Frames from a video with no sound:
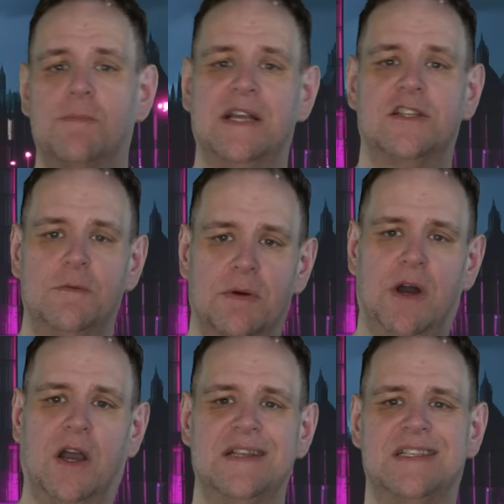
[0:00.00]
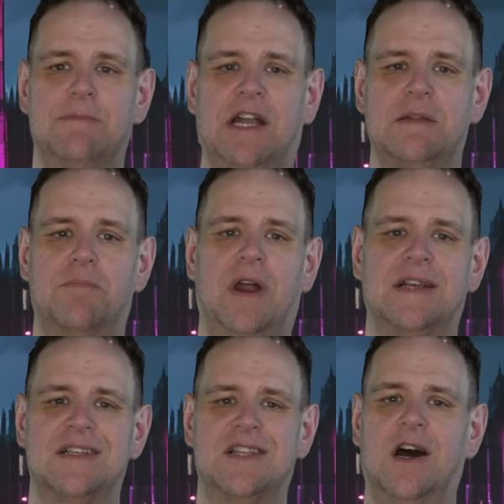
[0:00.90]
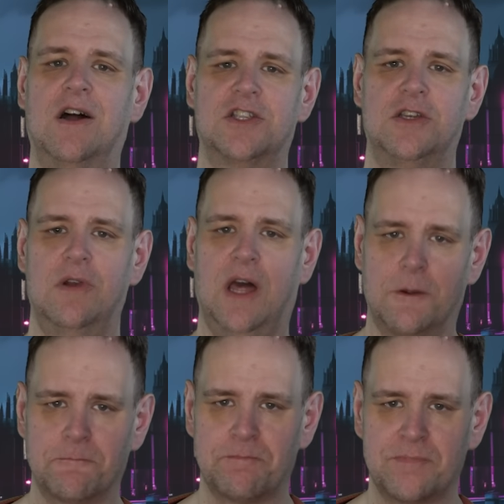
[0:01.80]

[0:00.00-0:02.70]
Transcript: by supermarkets demanding prices that are too low.